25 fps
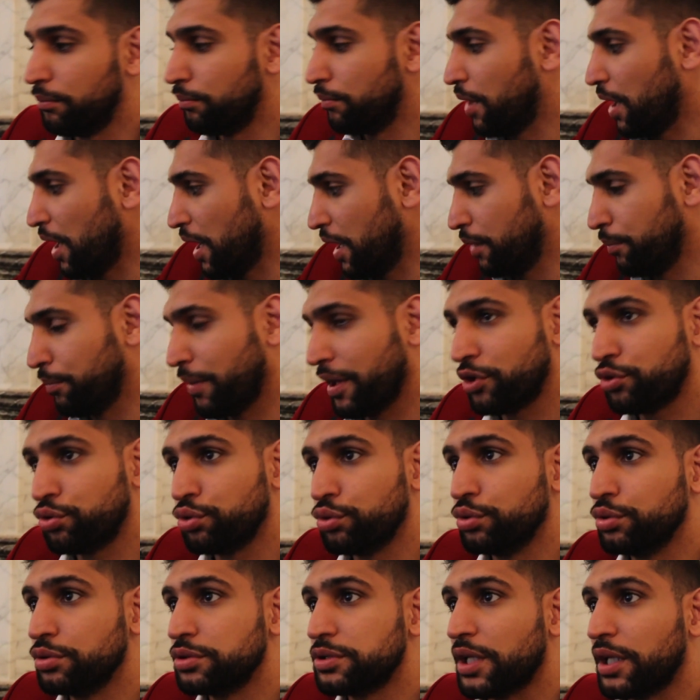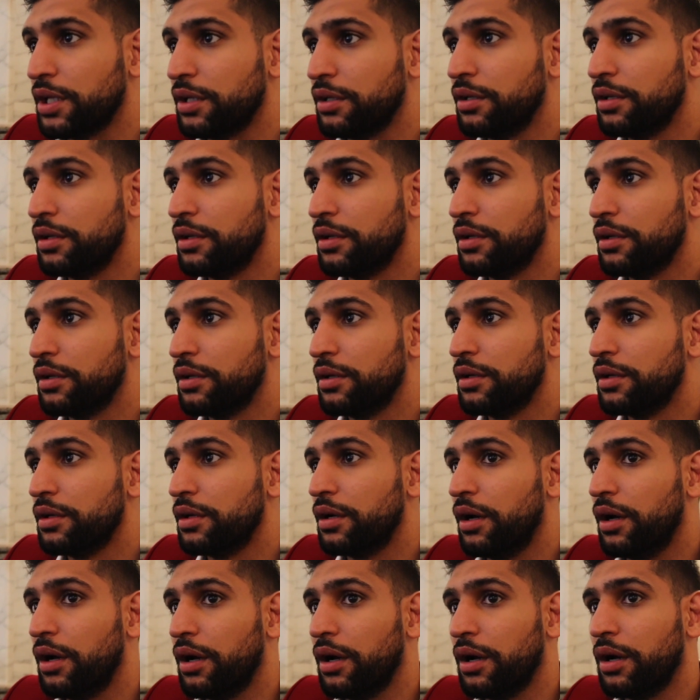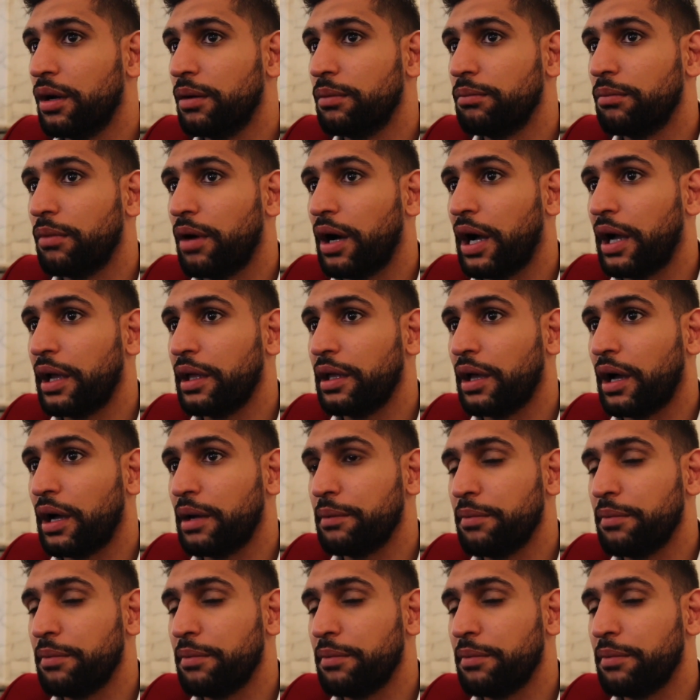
my tools, and I